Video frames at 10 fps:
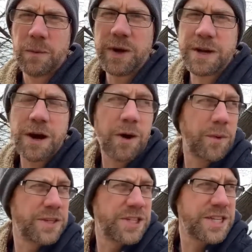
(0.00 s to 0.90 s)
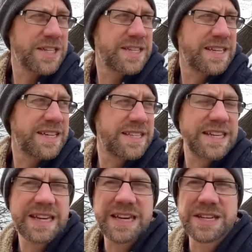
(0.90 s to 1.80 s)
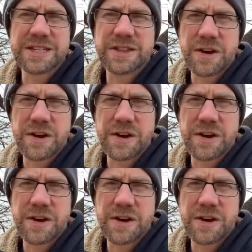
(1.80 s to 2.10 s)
We know when Jesus says that he is